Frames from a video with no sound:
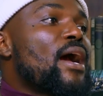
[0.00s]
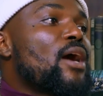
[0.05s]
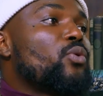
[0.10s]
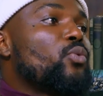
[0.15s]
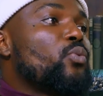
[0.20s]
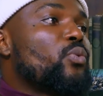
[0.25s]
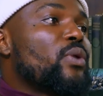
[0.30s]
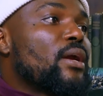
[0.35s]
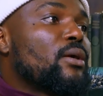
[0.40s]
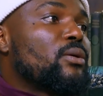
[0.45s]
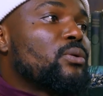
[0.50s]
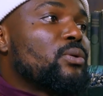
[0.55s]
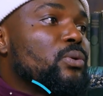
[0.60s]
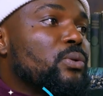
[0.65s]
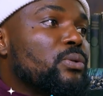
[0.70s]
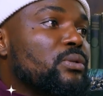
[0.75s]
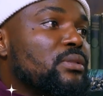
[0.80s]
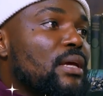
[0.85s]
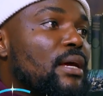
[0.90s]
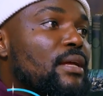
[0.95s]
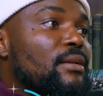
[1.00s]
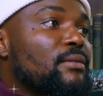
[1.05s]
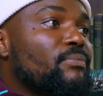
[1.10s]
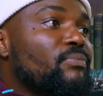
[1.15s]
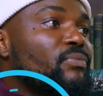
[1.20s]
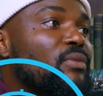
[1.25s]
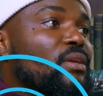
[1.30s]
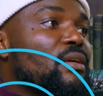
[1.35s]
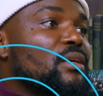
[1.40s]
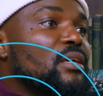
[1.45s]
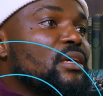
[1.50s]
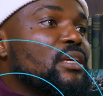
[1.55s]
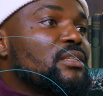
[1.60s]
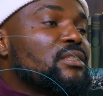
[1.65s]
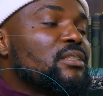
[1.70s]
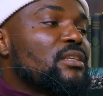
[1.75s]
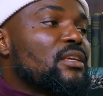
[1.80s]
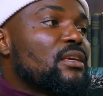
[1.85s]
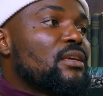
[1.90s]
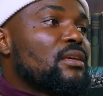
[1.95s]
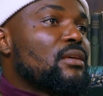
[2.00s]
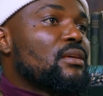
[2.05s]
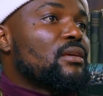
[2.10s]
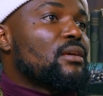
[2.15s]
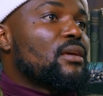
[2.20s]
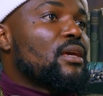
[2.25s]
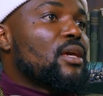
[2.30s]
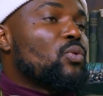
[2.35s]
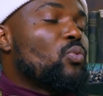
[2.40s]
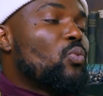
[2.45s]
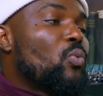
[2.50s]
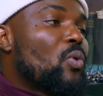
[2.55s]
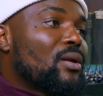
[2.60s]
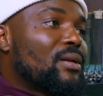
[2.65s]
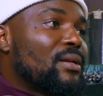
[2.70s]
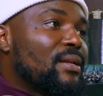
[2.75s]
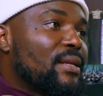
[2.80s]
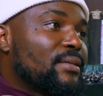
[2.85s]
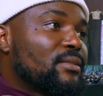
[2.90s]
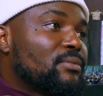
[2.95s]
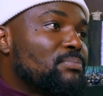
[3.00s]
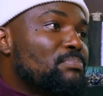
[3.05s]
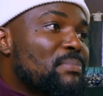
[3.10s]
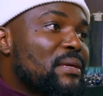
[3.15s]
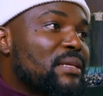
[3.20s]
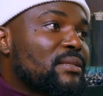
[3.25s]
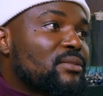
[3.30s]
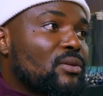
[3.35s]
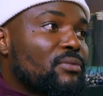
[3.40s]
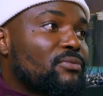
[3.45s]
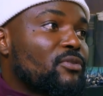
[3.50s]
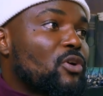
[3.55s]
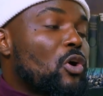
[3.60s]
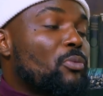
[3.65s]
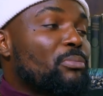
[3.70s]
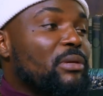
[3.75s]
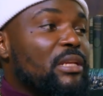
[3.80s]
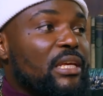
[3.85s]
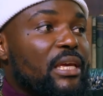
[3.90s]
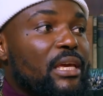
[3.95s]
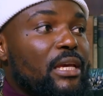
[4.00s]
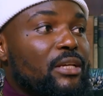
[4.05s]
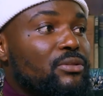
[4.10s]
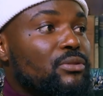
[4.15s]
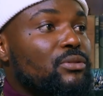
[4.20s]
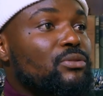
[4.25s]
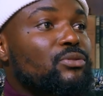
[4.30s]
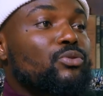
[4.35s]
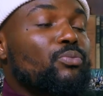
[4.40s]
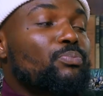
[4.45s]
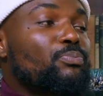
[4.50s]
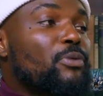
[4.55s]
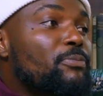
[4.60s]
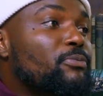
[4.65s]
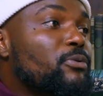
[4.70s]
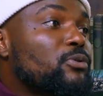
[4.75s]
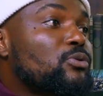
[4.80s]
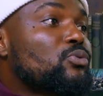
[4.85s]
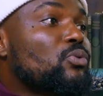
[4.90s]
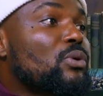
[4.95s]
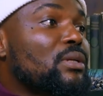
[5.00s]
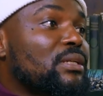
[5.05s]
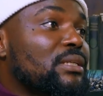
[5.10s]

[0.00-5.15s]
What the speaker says: I wear clothes and it's a wordless means of communication to people to